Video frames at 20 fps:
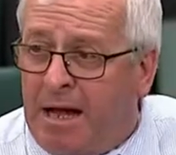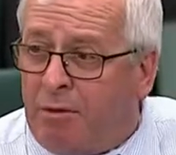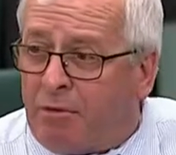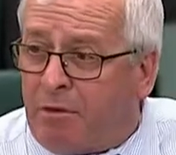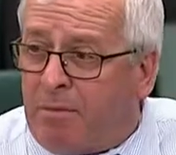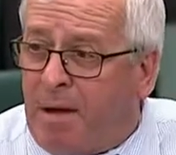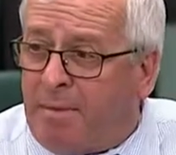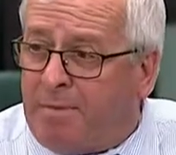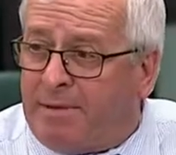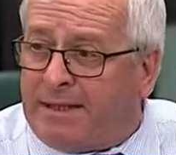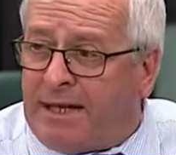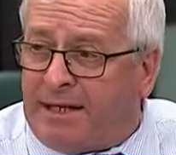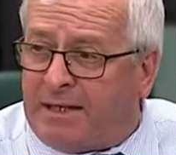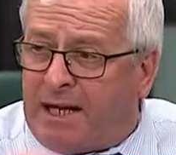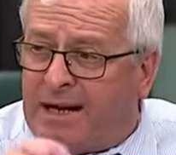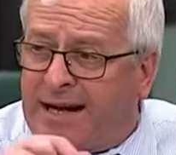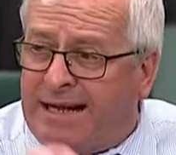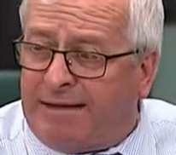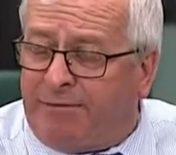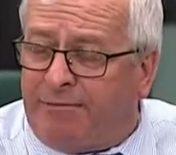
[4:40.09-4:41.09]
Remember, they're
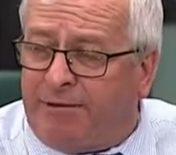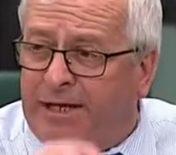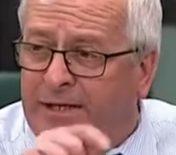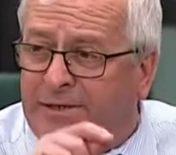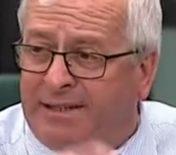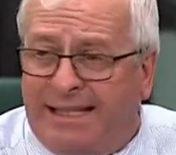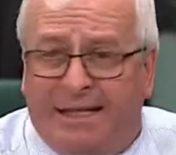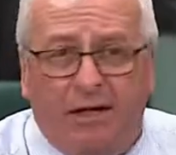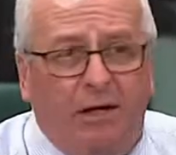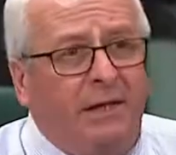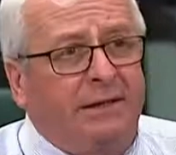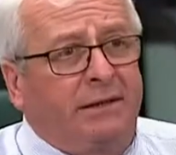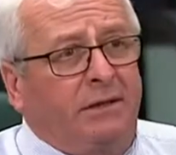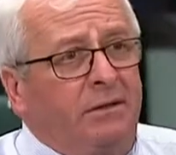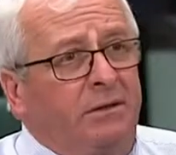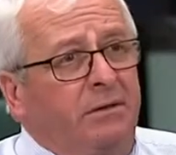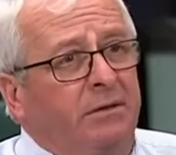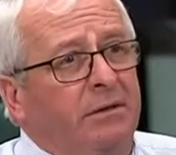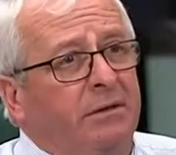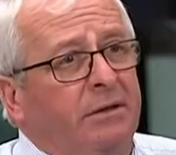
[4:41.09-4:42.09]
denied a fair deal
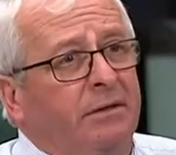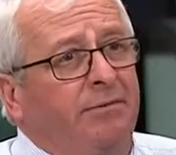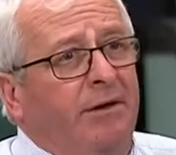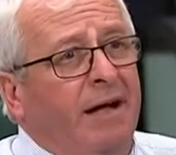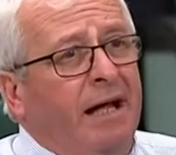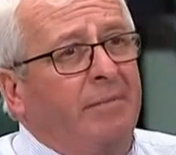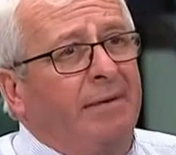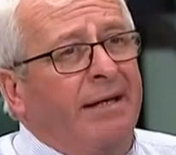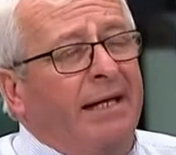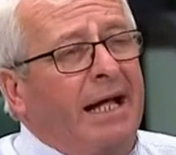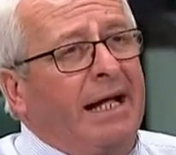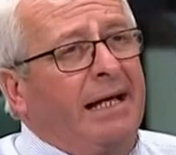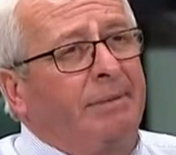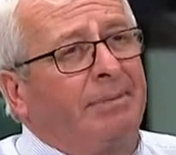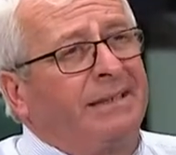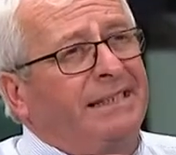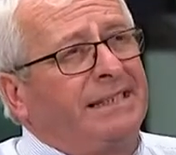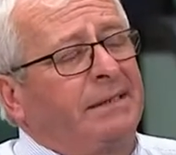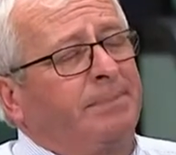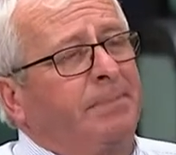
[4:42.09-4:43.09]
also, the farming and
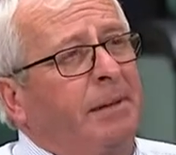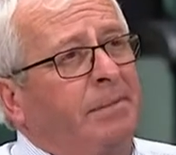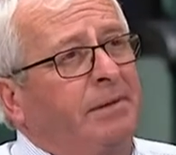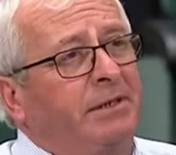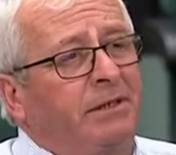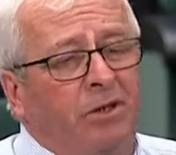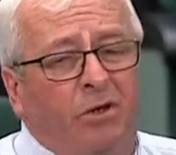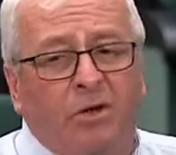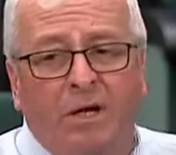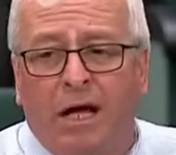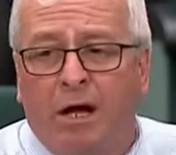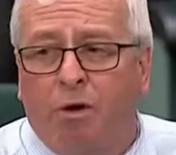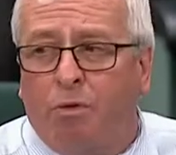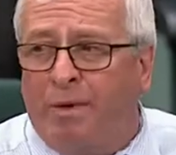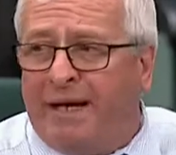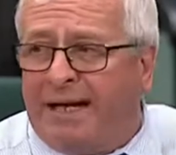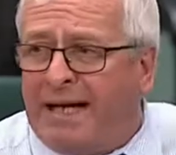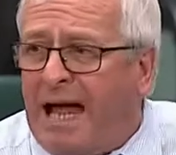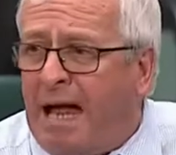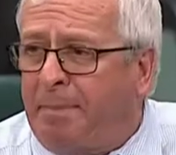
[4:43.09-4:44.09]
business people. So
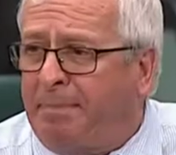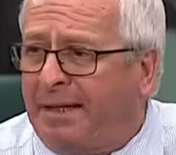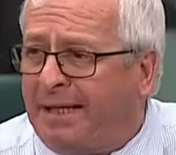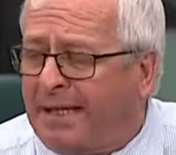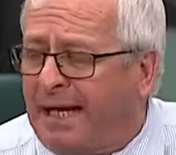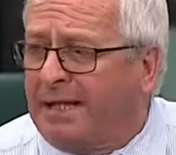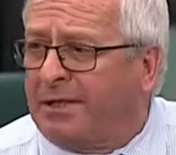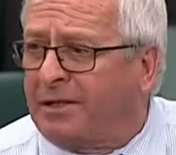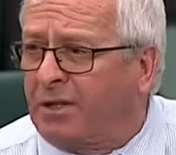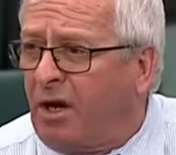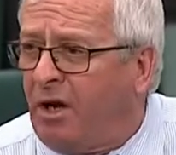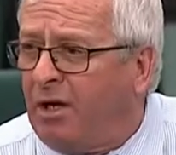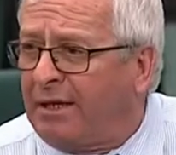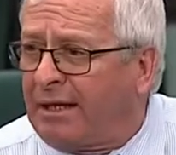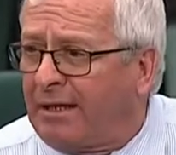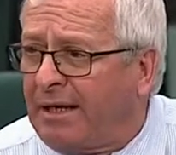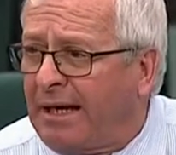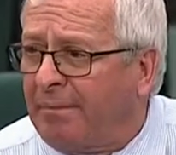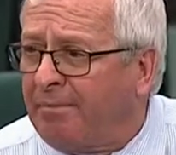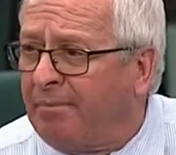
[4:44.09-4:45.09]
we can't be kicked all
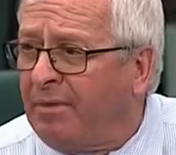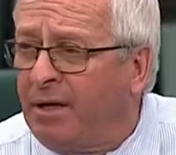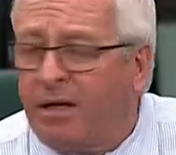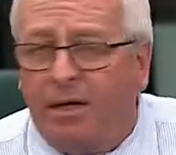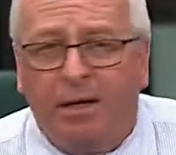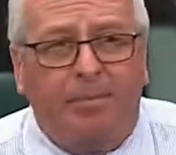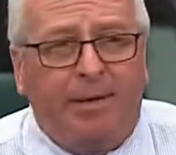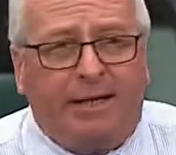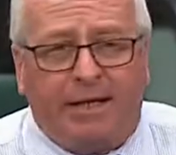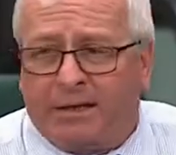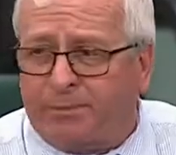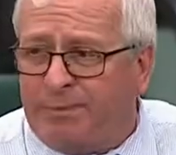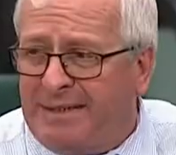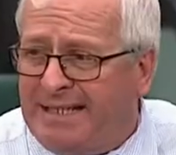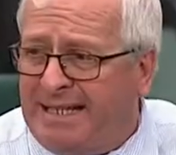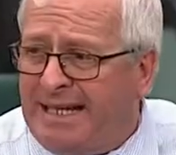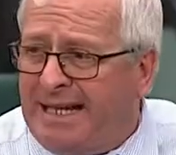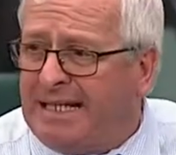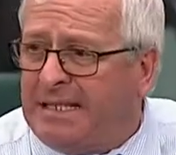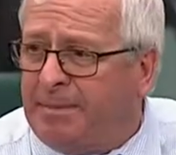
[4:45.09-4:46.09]
the time because we
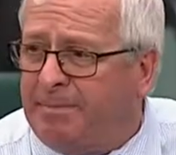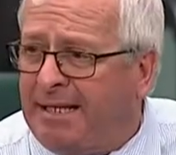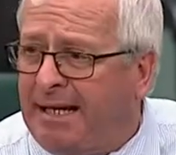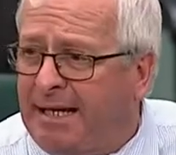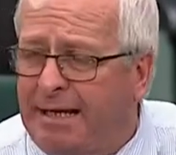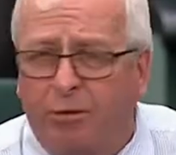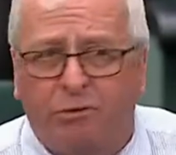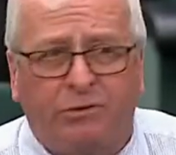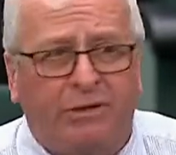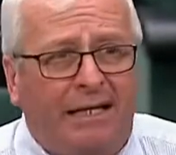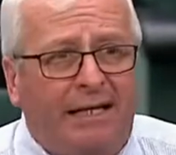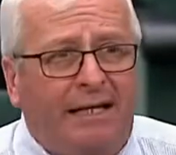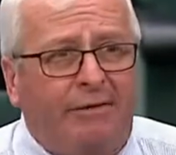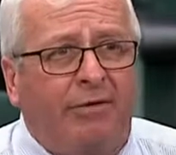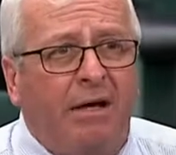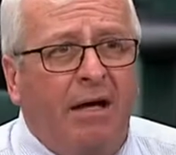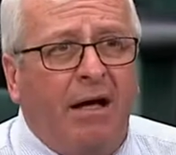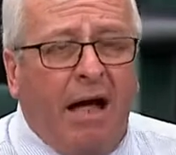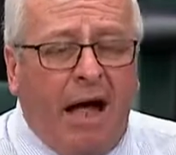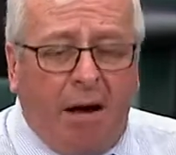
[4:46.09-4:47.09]
need to be allowed to
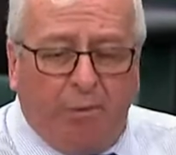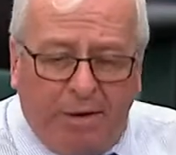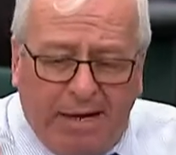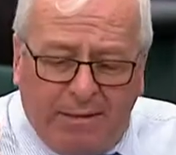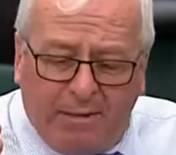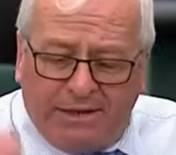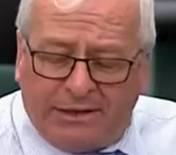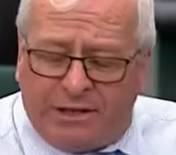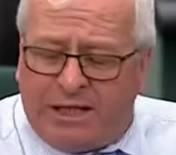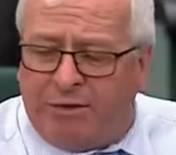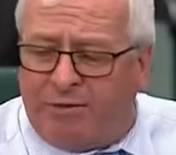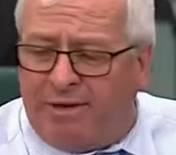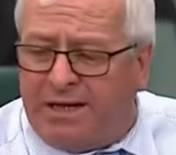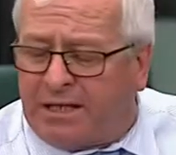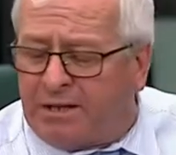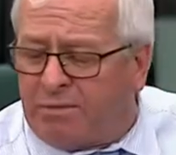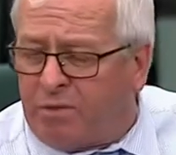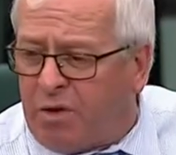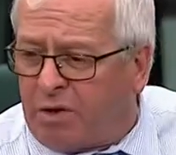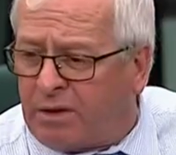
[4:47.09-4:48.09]
live. And we will
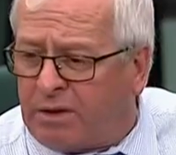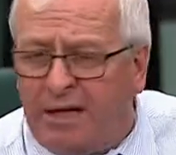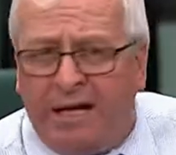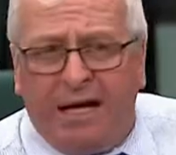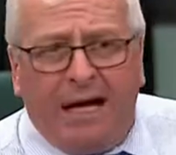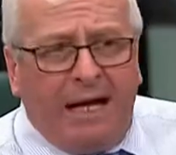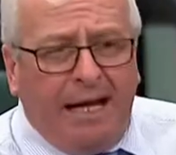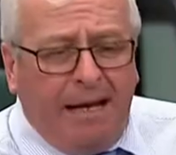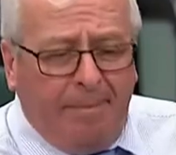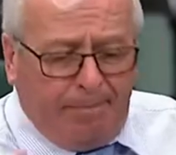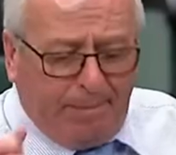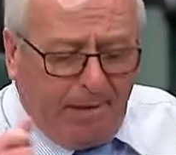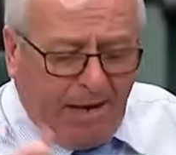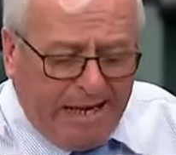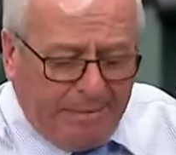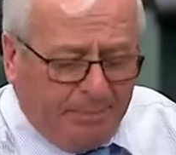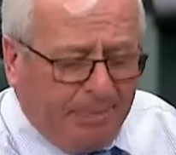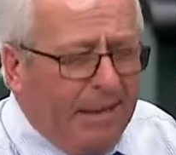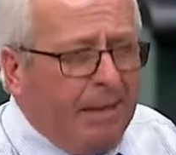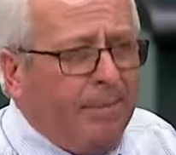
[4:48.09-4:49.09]
generate the work,
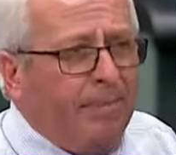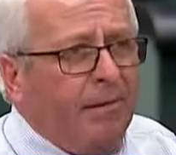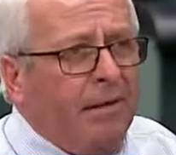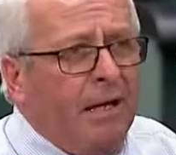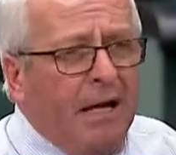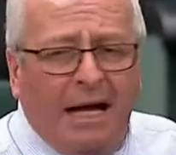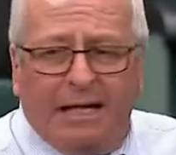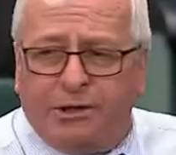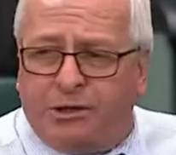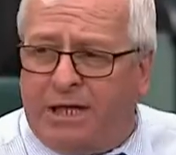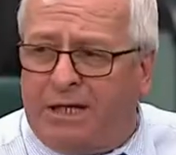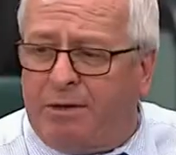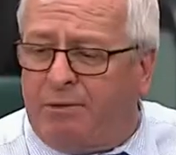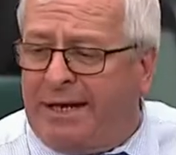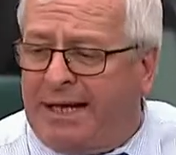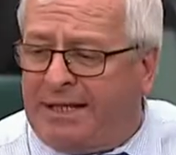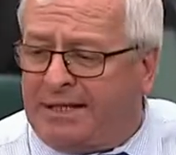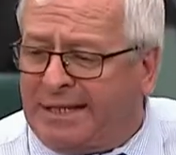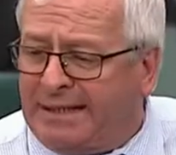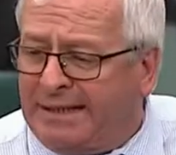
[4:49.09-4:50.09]
employ people,
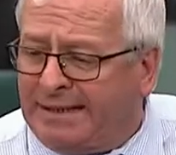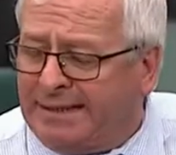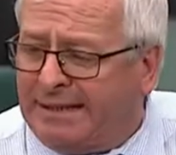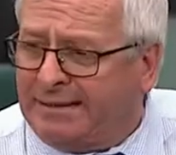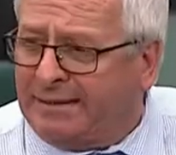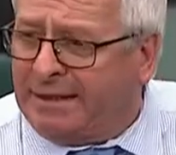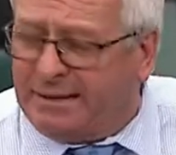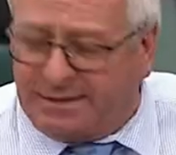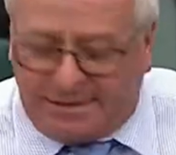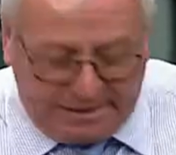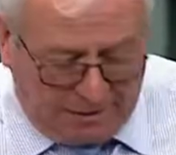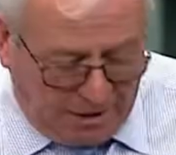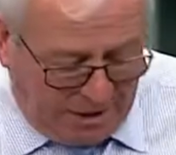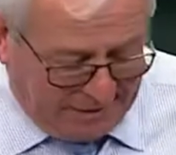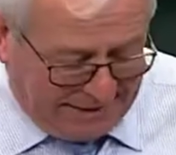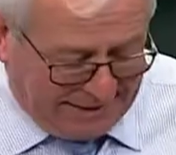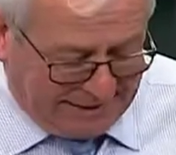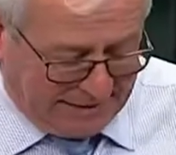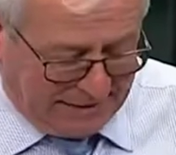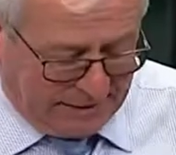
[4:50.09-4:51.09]
generate the, the, the, the
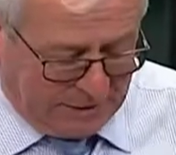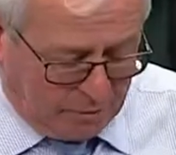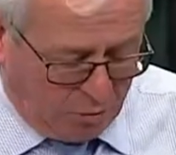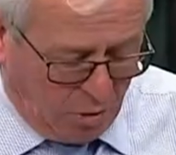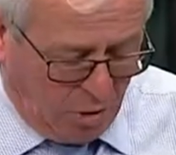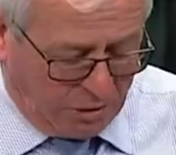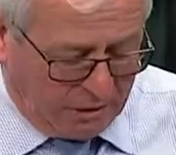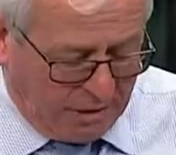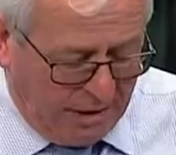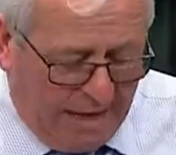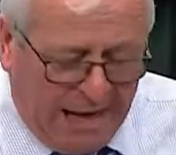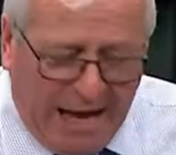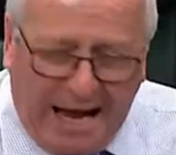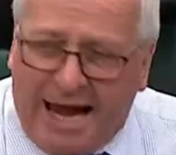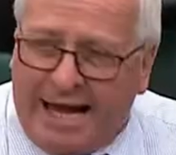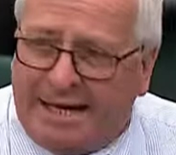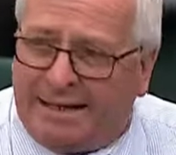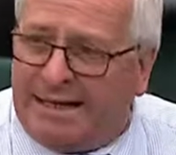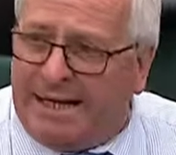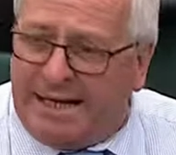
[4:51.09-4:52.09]
conditions to work,
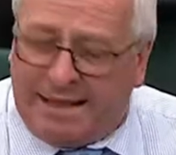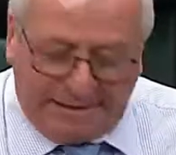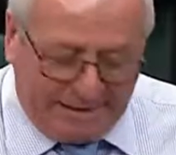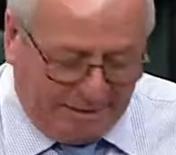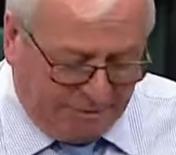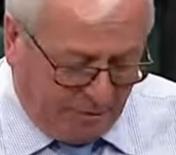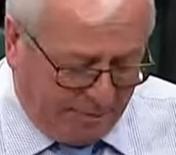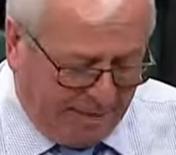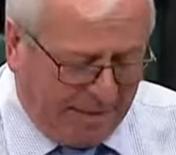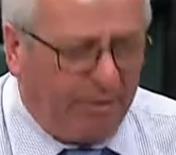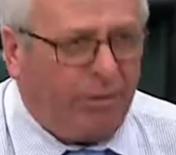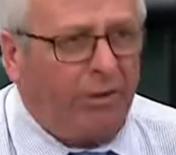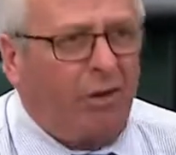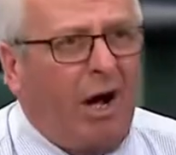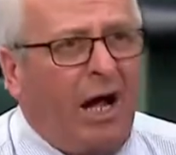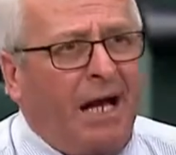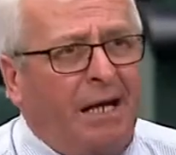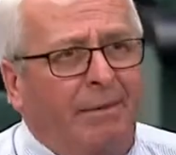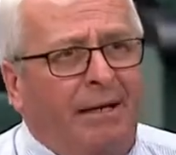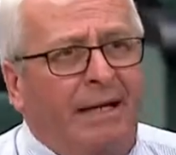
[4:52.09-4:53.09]
and uh, give a better
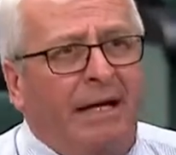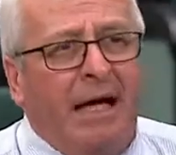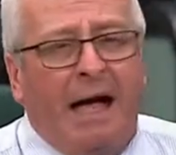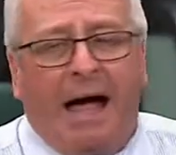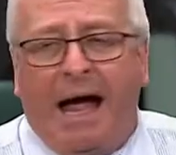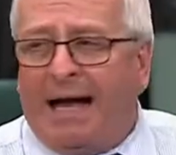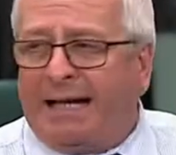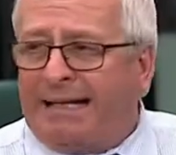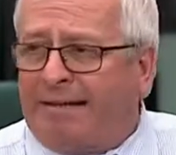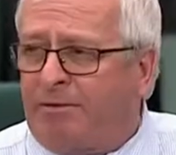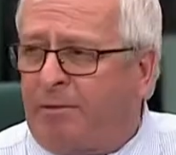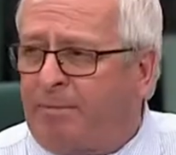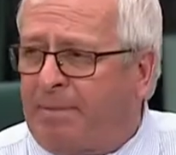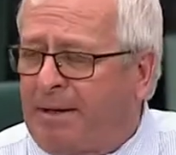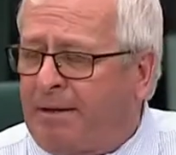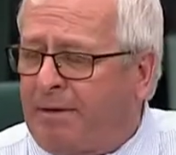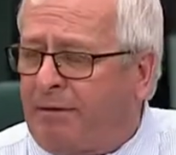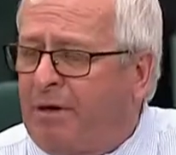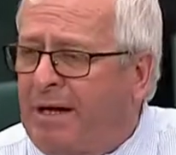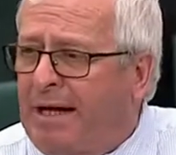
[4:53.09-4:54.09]
economy and give a
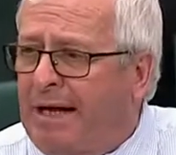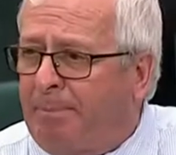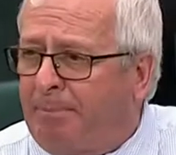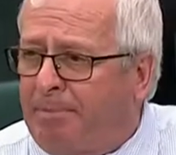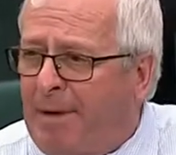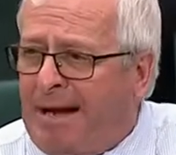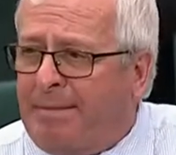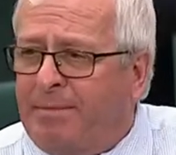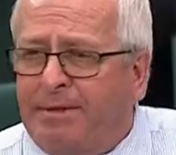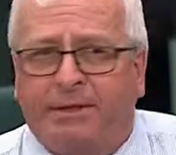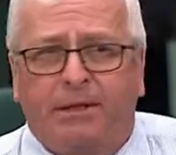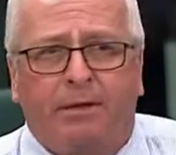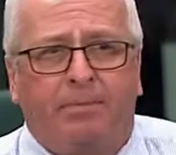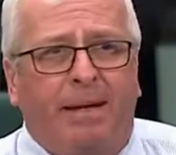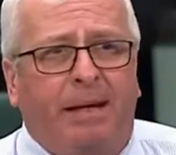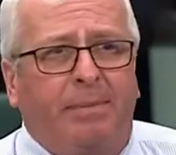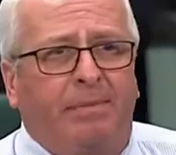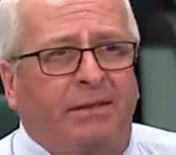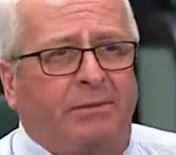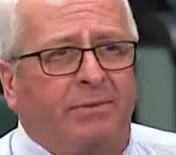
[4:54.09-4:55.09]
better employment to
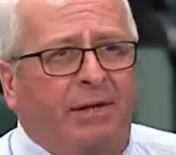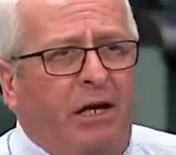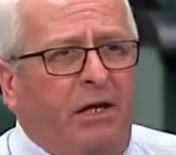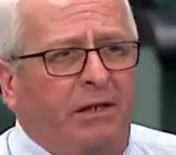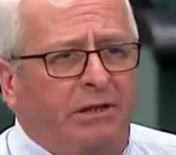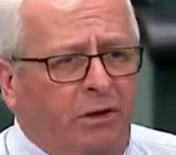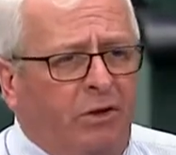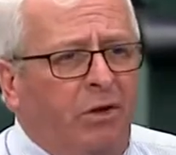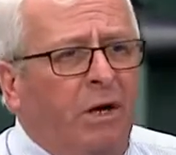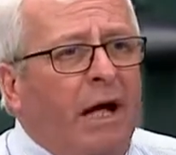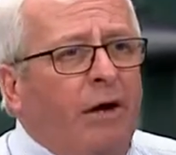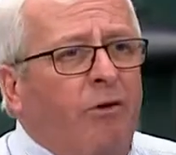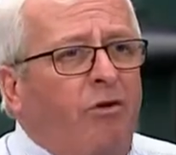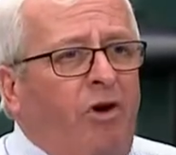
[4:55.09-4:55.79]
people as well also.